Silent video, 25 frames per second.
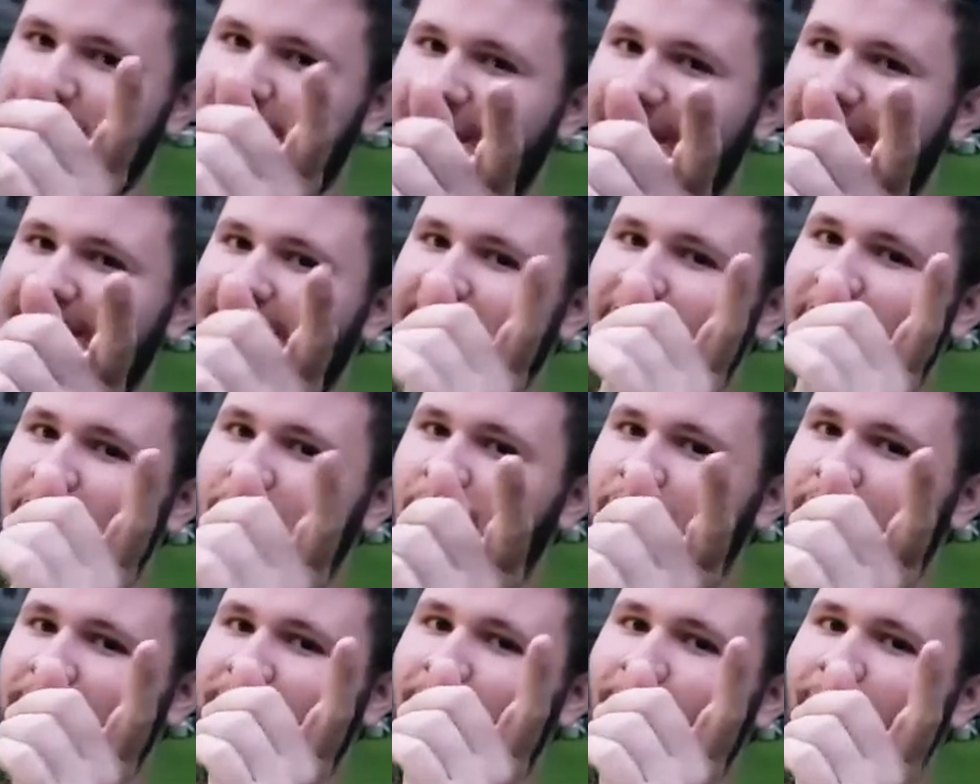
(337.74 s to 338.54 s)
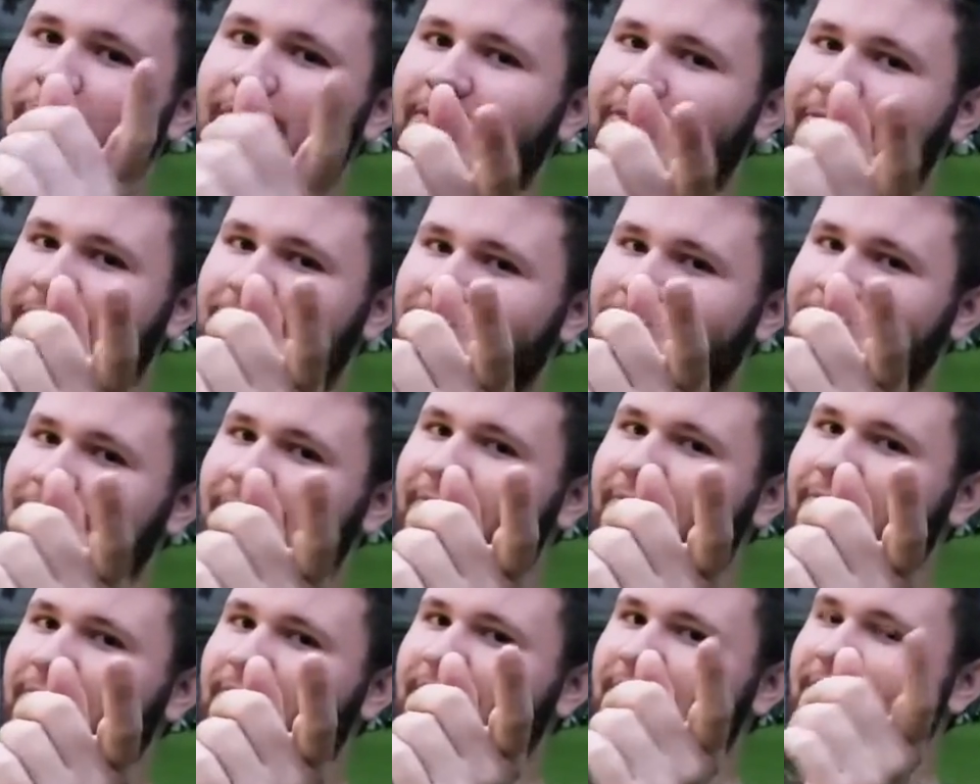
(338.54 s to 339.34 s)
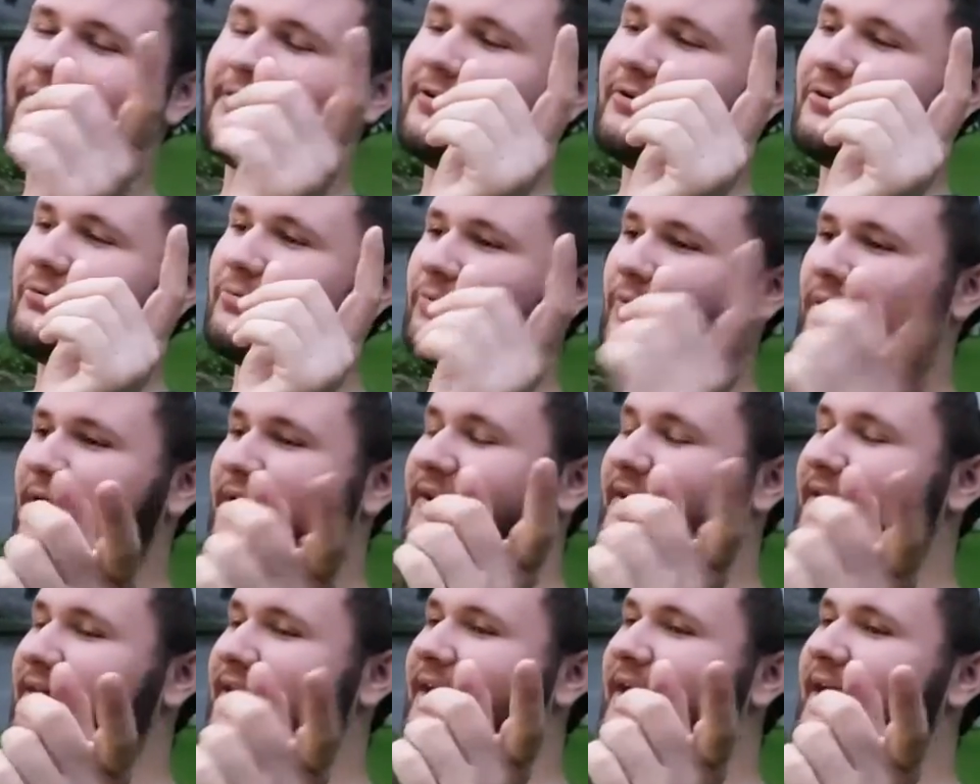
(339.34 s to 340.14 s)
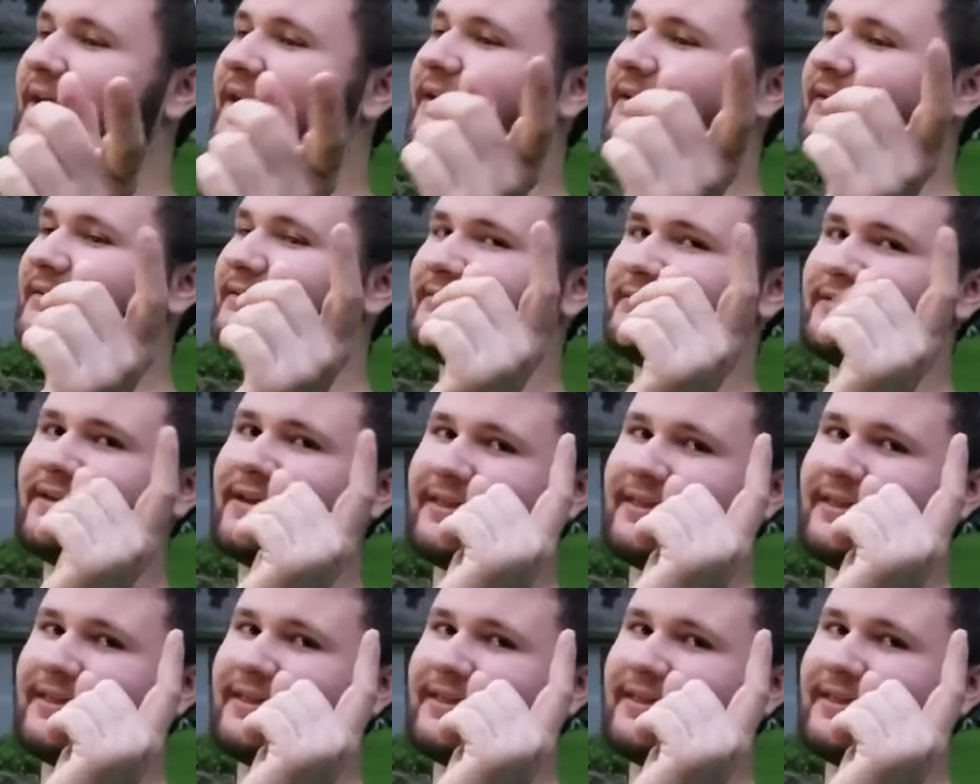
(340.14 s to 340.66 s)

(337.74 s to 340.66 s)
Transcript: pain Logan went through when he ate